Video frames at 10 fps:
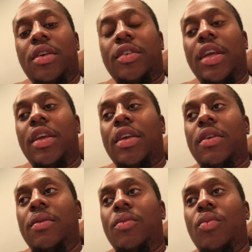See,
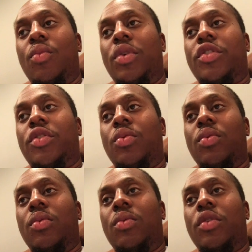once
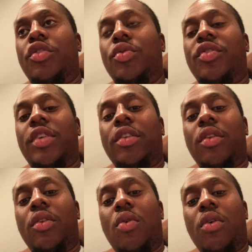you once you seek
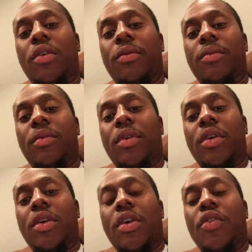the Lord,
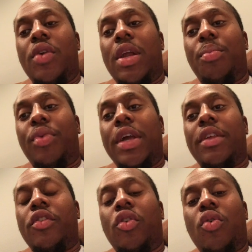you gotta pray
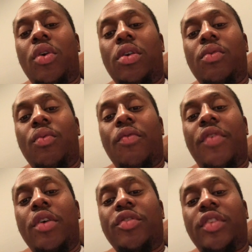that the Lord
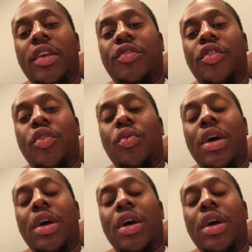reveals things to you.